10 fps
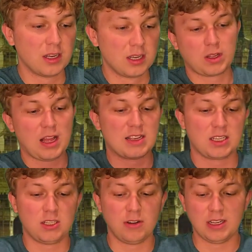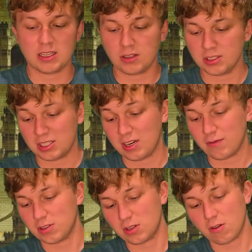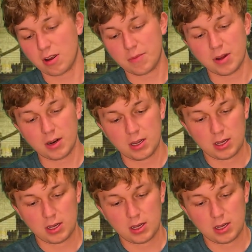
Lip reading: Classic 2D Zelda is a different story, but